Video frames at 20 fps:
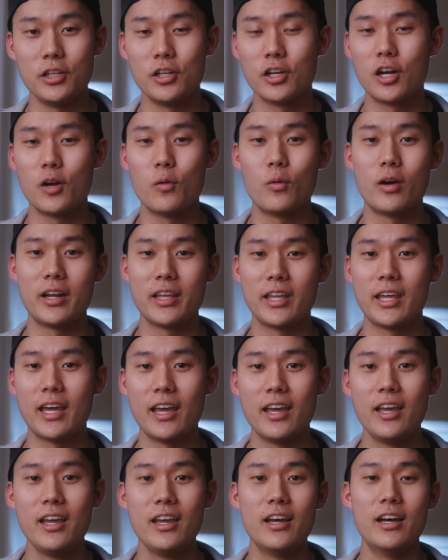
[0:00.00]
You're gonna wanna
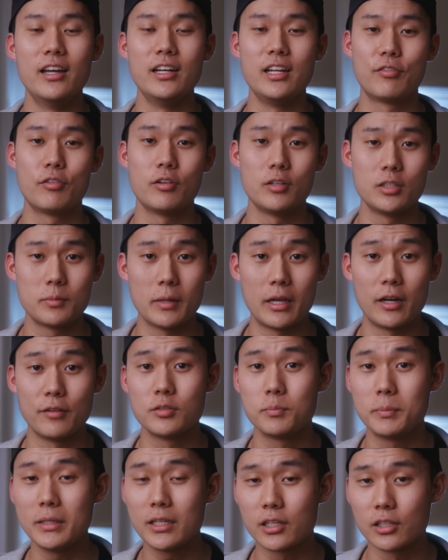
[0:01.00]
get a different set of
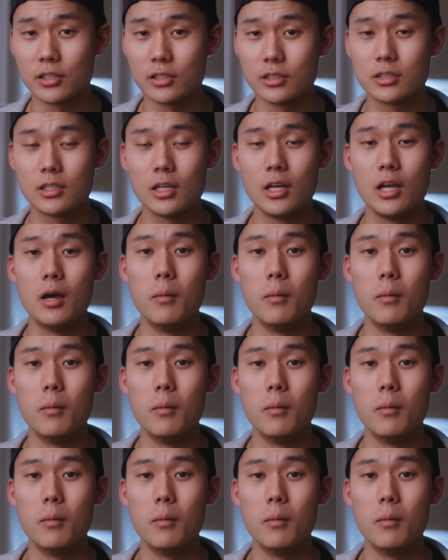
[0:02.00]
speakers,